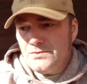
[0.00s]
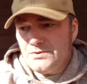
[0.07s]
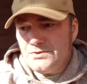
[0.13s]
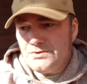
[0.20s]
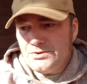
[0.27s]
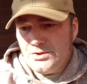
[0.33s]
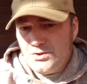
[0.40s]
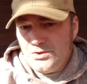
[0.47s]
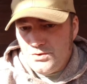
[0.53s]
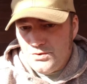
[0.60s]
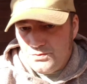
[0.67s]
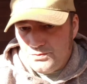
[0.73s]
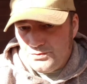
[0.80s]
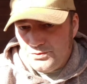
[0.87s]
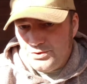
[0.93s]

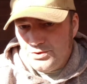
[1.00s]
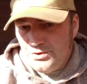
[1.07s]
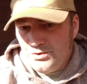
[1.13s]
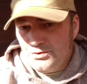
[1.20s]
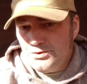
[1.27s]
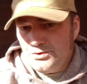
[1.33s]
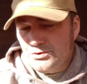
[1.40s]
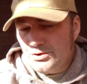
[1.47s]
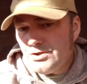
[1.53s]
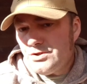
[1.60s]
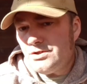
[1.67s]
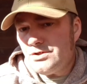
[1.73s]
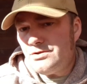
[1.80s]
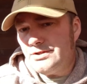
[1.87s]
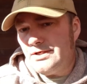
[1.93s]
So you're you're
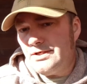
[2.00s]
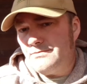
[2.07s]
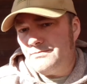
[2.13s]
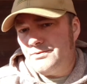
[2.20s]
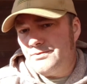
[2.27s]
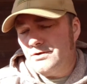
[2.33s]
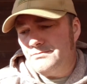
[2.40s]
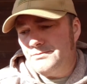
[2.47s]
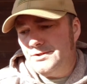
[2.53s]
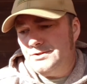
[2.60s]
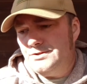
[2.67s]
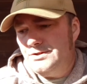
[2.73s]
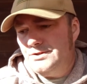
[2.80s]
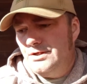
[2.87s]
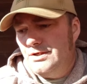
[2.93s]
good in that department.
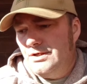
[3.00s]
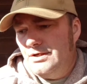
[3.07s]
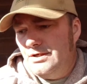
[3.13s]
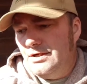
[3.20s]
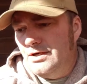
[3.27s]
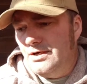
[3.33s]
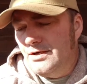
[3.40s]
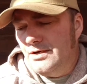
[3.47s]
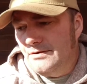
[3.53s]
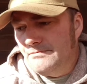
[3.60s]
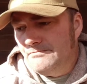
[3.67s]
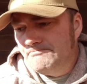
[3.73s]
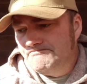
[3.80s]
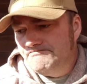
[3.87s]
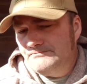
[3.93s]

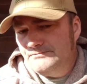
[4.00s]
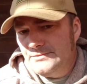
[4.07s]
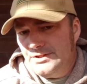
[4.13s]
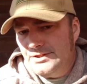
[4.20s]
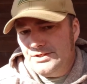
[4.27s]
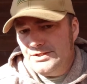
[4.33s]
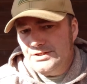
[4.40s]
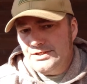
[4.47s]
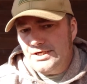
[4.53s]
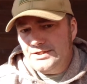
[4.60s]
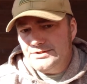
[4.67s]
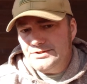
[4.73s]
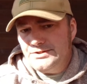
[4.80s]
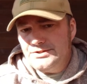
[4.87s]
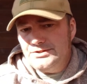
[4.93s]
Um, and again,
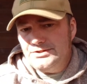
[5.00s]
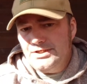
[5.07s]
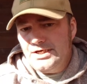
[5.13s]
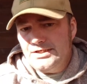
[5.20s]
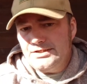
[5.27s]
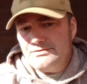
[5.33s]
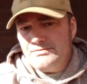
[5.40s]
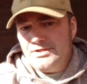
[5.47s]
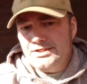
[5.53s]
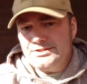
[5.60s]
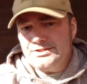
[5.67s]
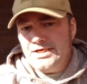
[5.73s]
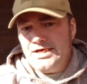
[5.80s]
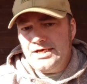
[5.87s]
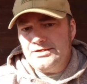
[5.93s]
guys, this is not an
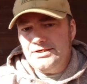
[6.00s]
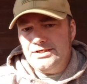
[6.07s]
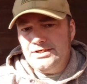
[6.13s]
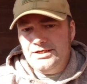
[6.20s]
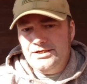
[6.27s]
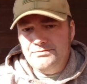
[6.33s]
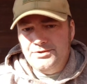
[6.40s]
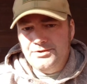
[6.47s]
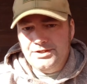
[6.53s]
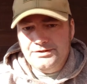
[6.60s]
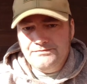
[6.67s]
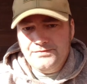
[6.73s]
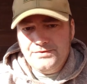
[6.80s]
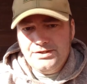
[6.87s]
attack on anybody.